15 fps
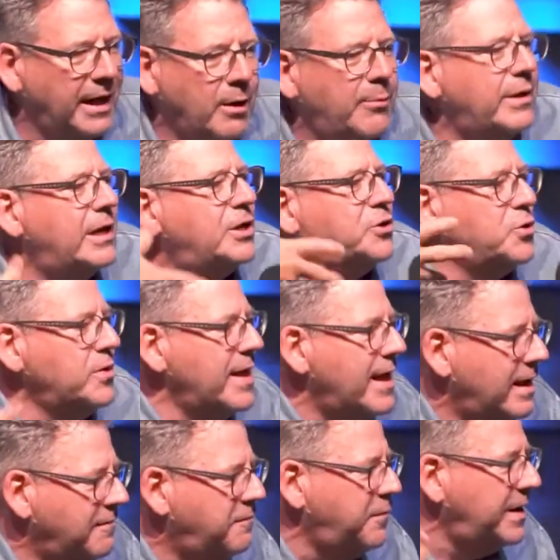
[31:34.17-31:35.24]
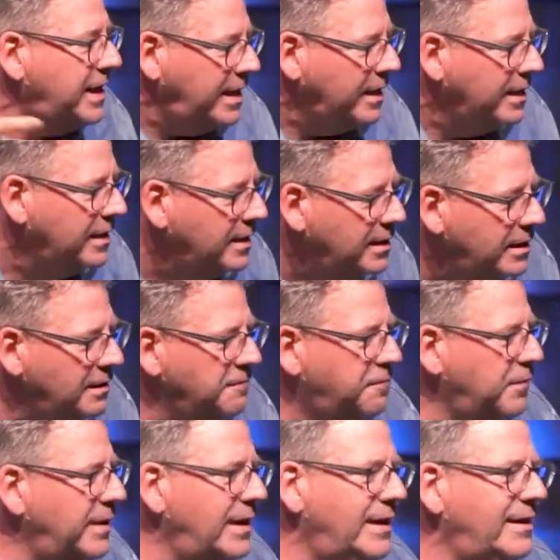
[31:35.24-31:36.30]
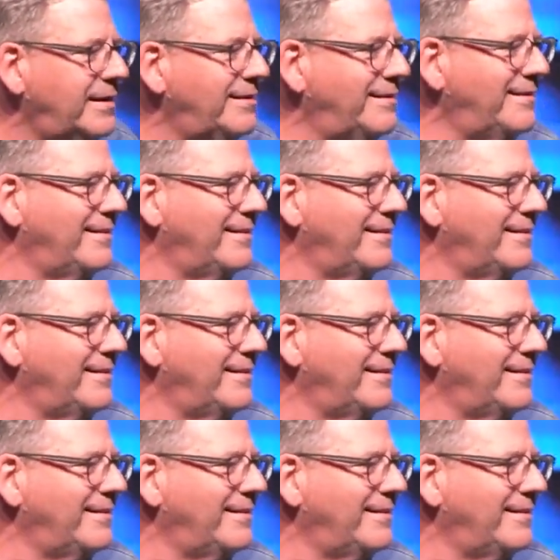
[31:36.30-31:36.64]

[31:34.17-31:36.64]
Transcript: How are we going to do that if we if we